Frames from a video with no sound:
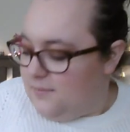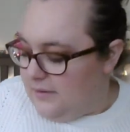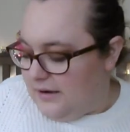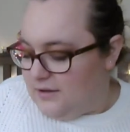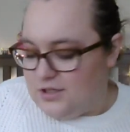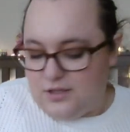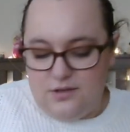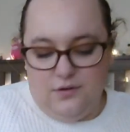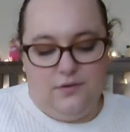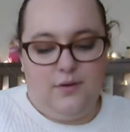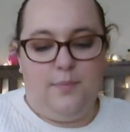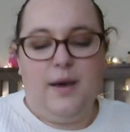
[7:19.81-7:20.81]
But I just
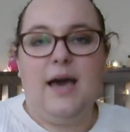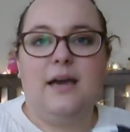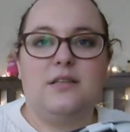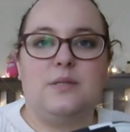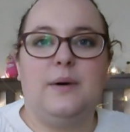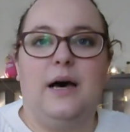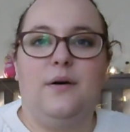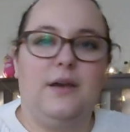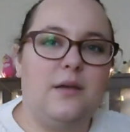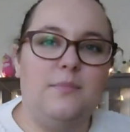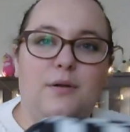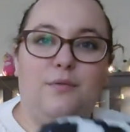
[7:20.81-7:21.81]
thought the bag as well,
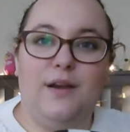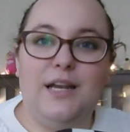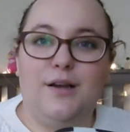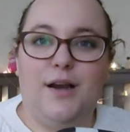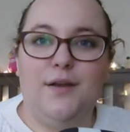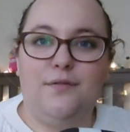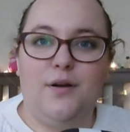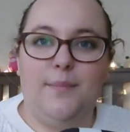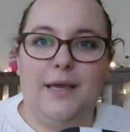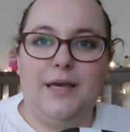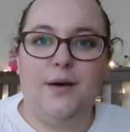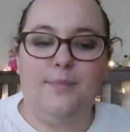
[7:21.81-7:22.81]
it can be really great for a
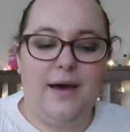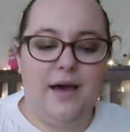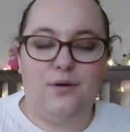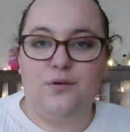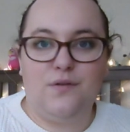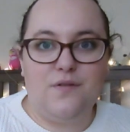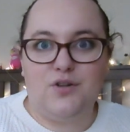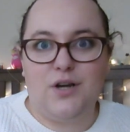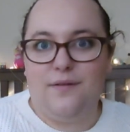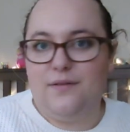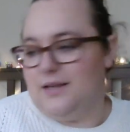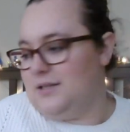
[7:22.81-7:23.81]
makeup bag or for
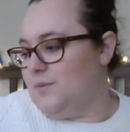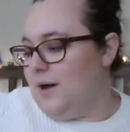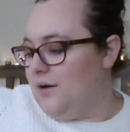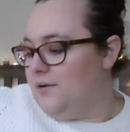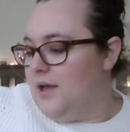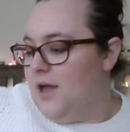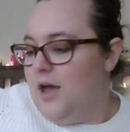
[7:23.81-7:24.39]
travel as well,